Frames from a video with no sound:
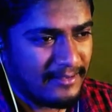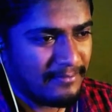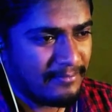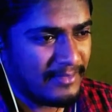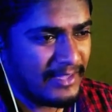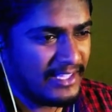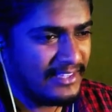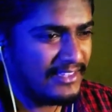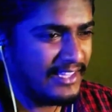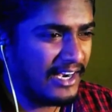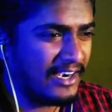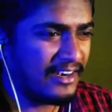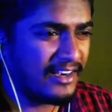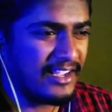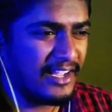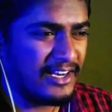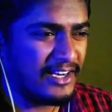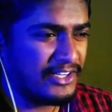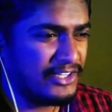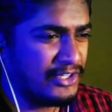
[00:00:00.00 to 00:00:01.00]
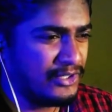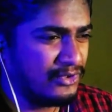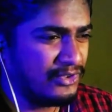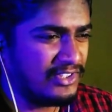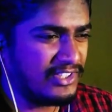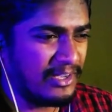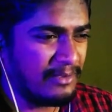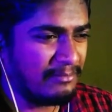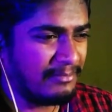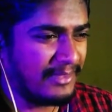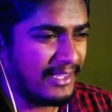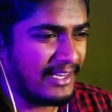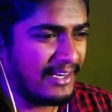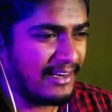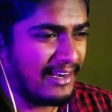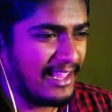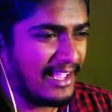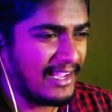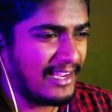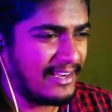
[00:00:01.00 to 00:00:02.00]
They're gonna do something
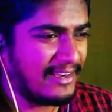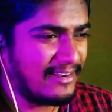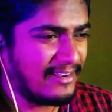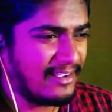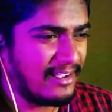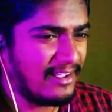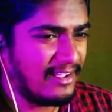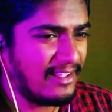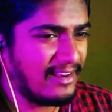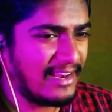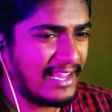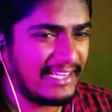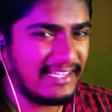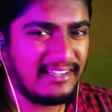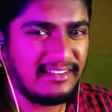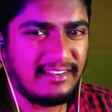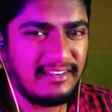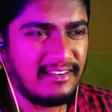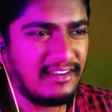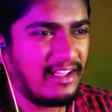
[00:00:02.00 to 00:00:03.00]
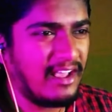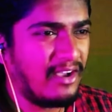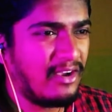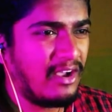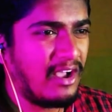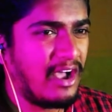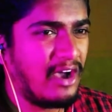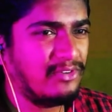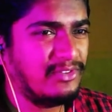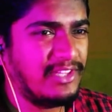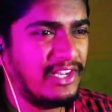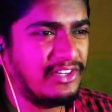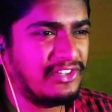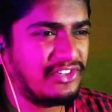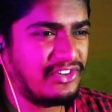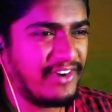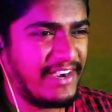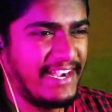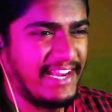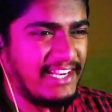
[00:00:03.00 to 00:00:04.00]
like uh, like how they're
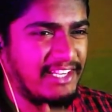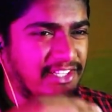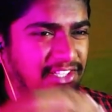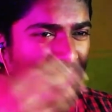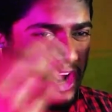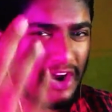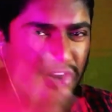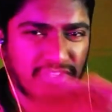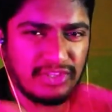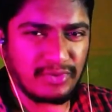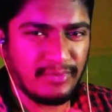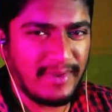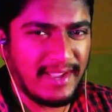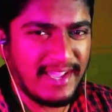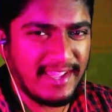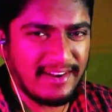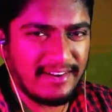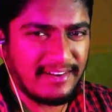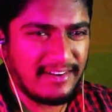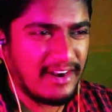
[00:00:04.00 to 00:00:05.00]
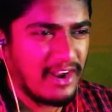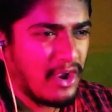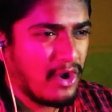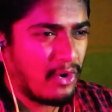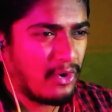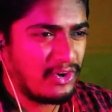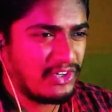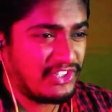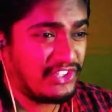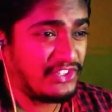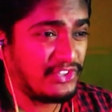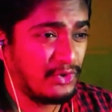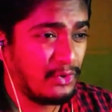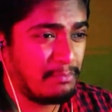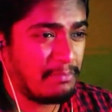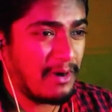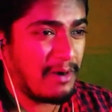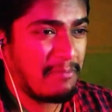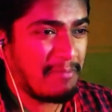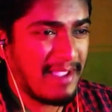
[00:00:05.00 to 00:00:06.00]
treating Darth Vader or
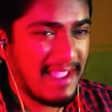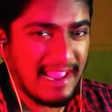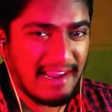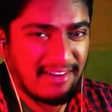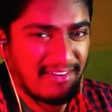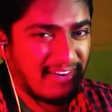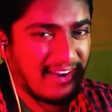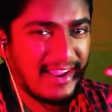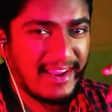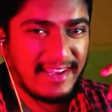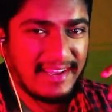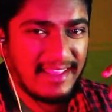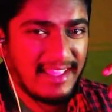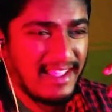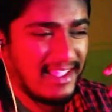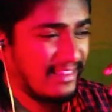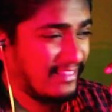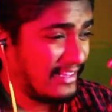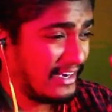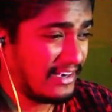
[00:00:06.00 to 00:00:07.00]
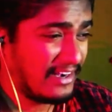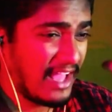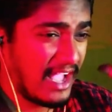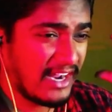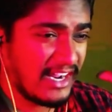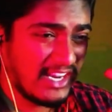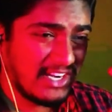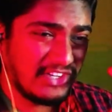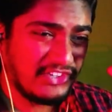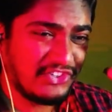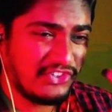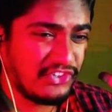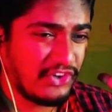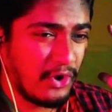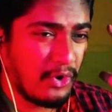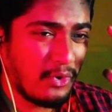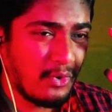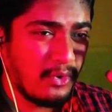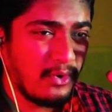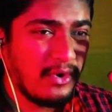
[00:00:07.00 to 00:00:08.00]
Superman, right? They're not gonna
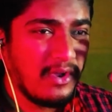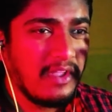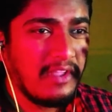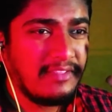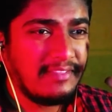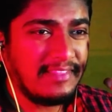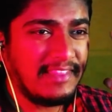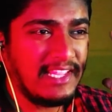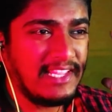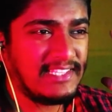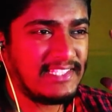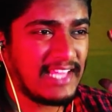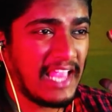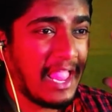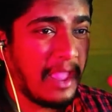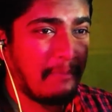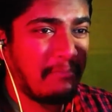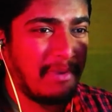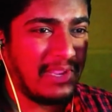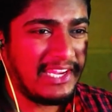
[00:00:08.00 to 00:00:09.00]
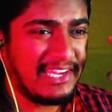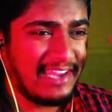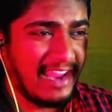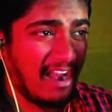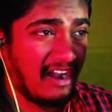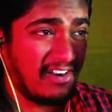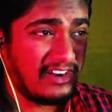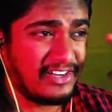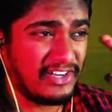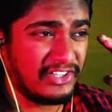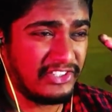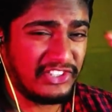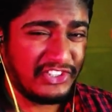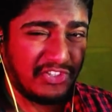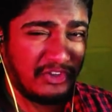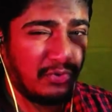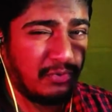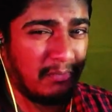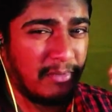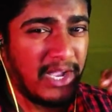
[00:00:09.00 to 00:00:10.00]
show these epic characters
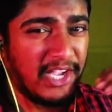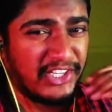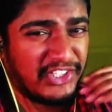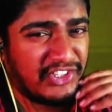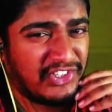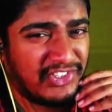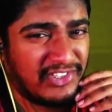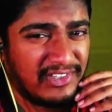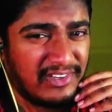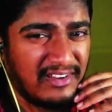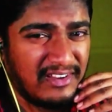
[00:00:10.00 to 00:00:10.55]
too much.